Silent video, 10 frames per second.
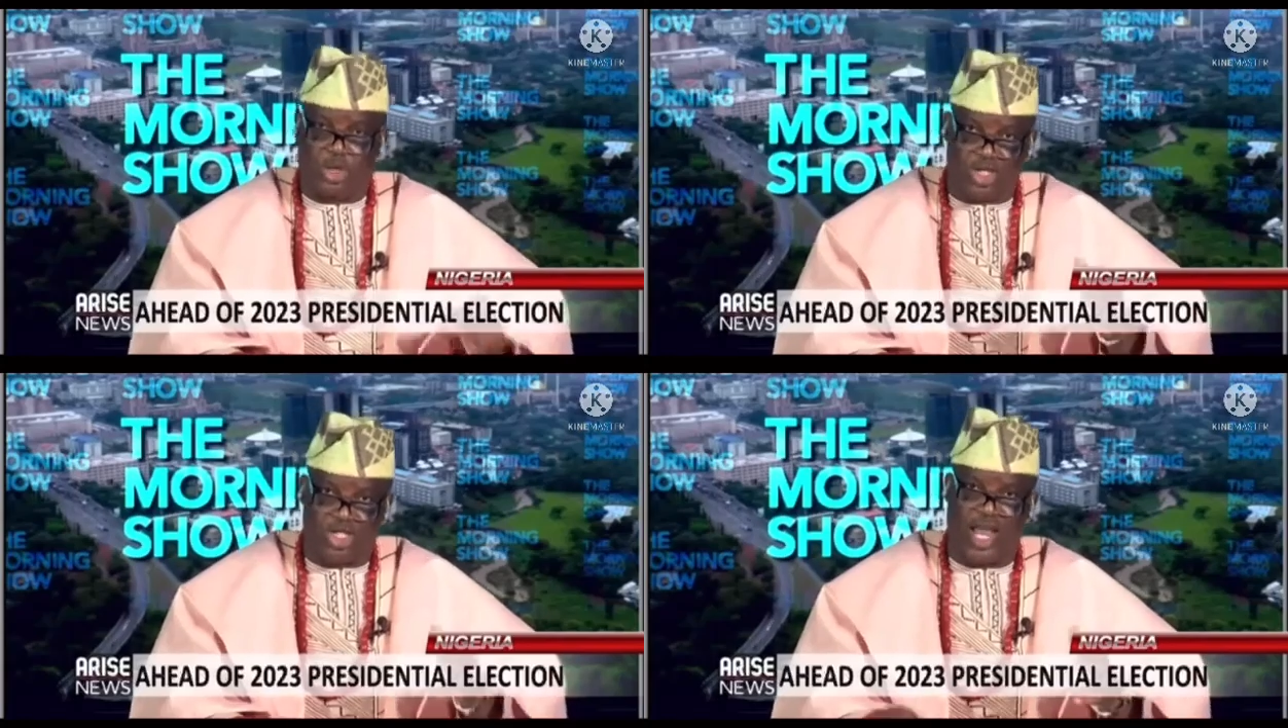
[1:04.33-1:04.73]

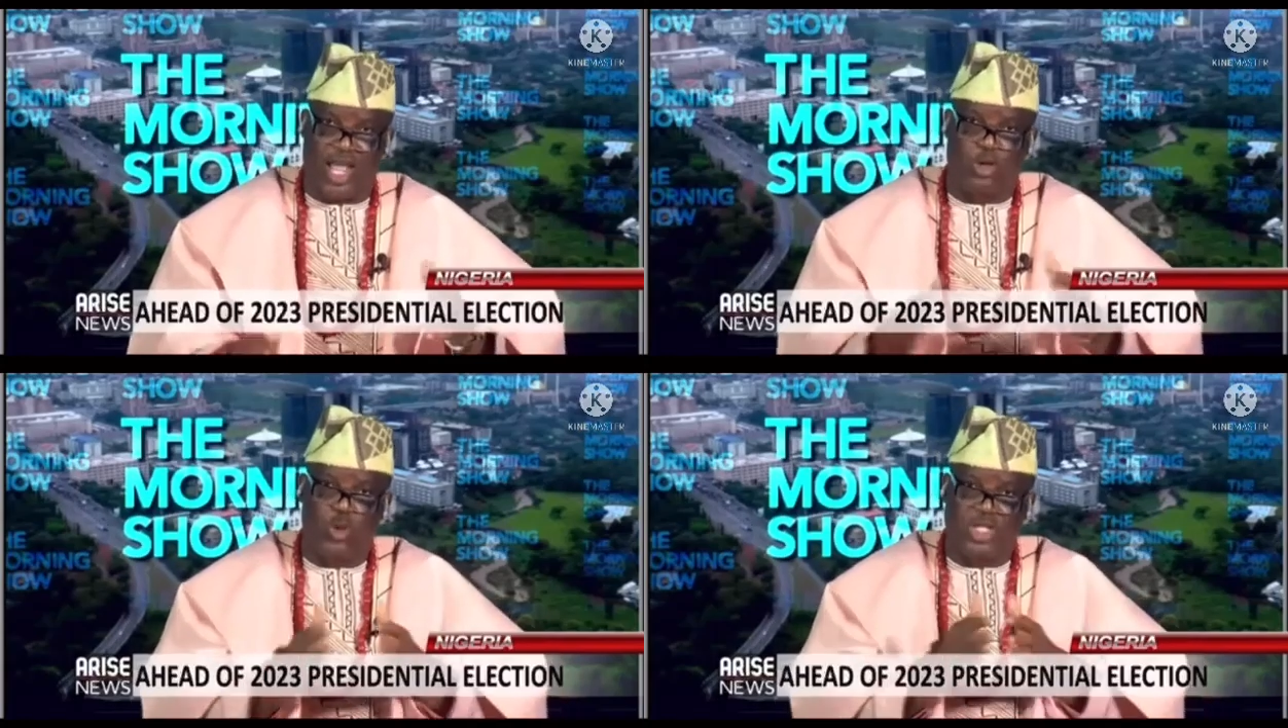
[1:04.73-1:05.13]
Just
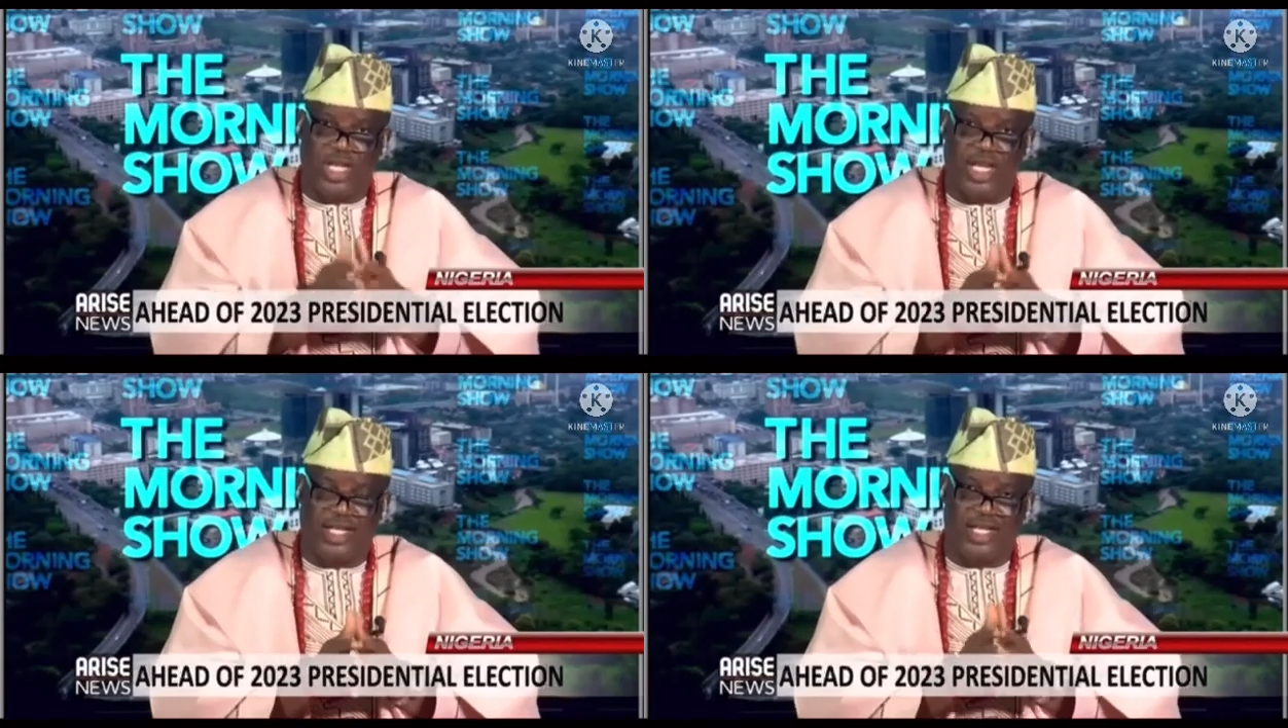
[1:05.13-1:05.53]
like we
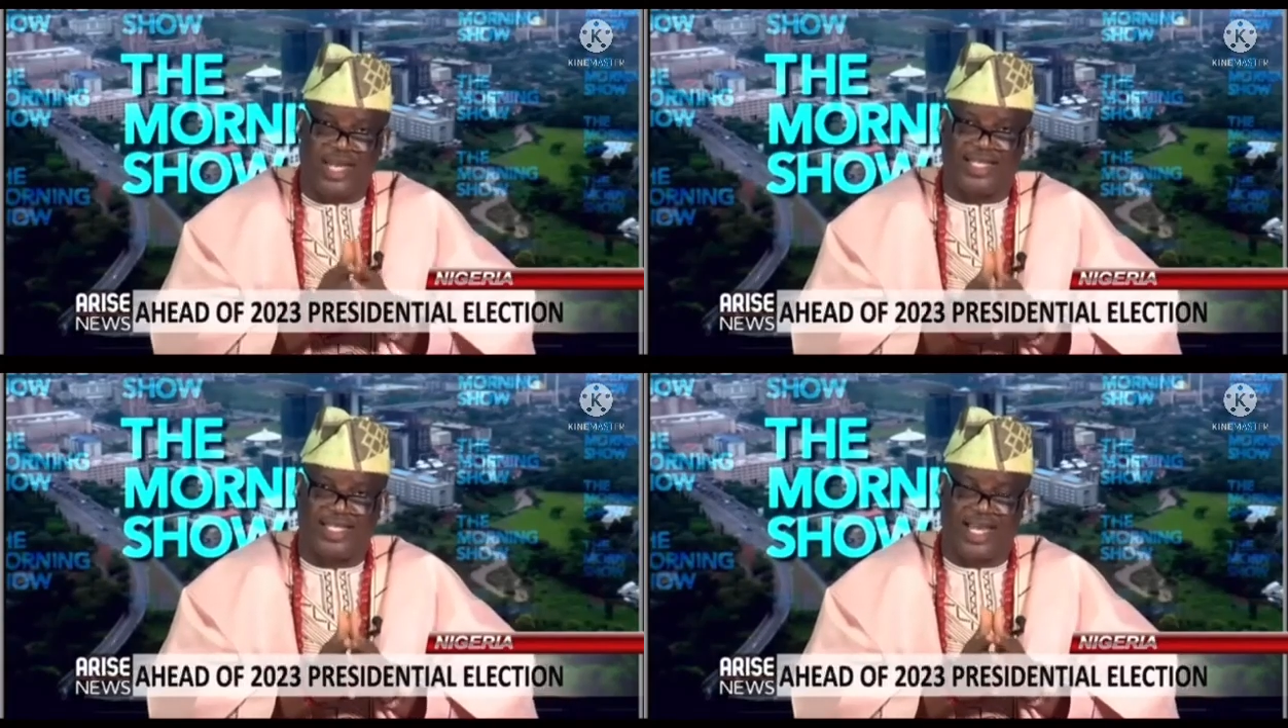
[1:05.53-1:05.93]
did in
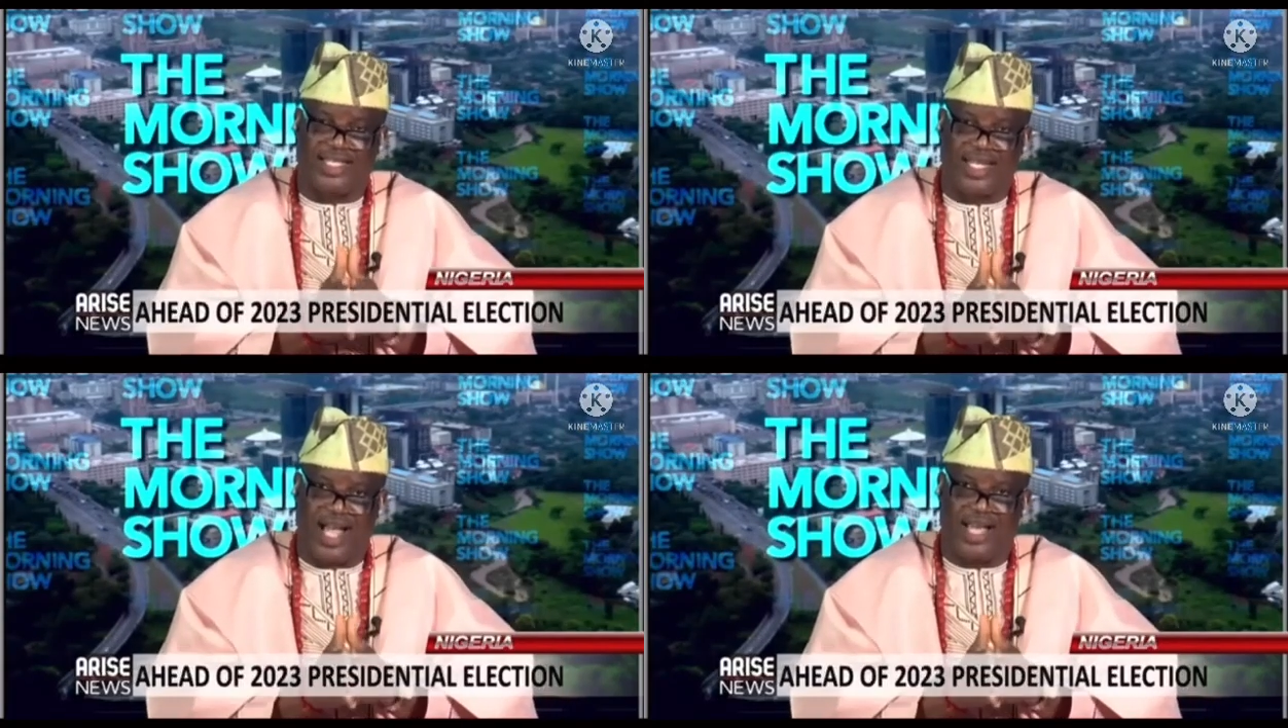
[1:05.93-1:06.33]

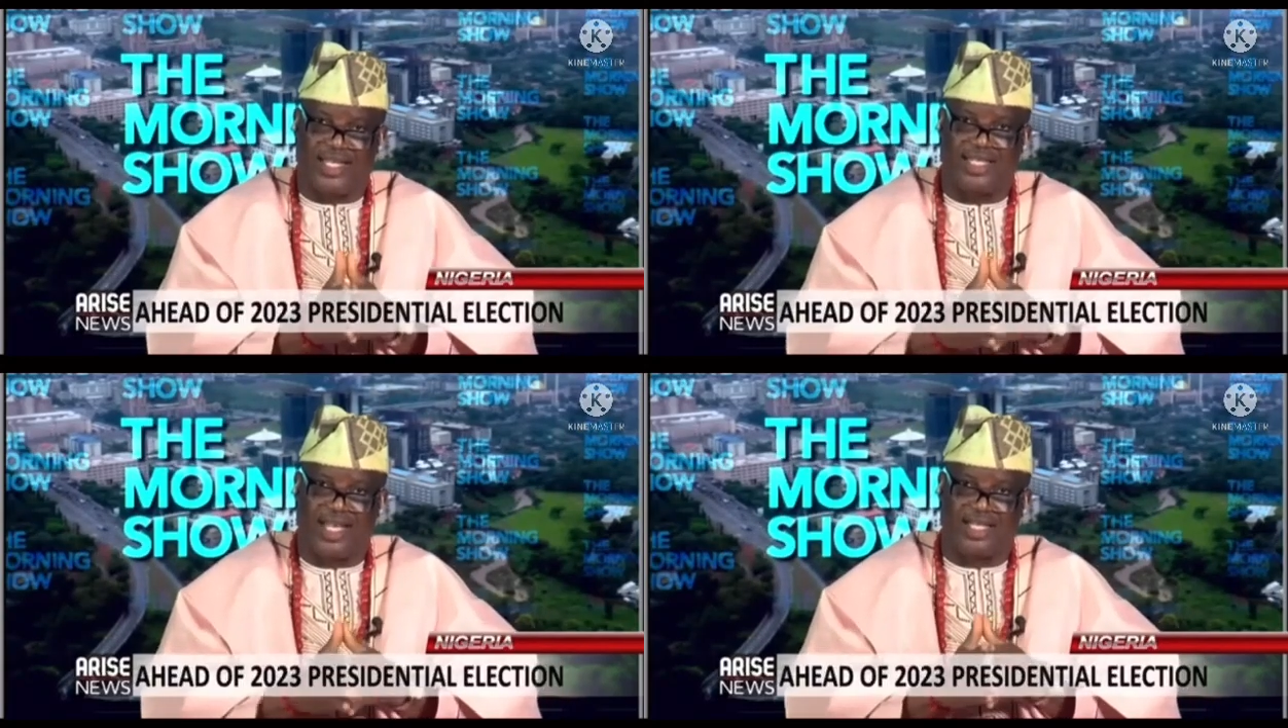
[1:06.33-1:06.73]

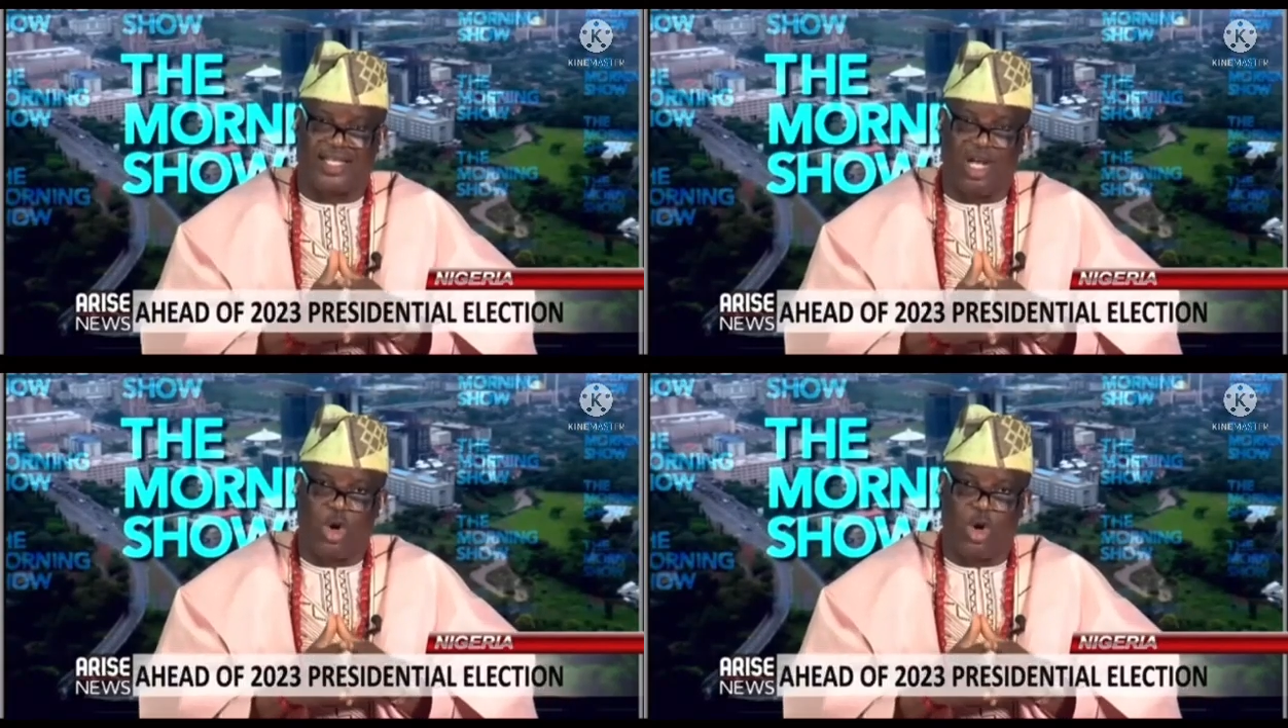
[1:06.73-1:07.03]
1999, that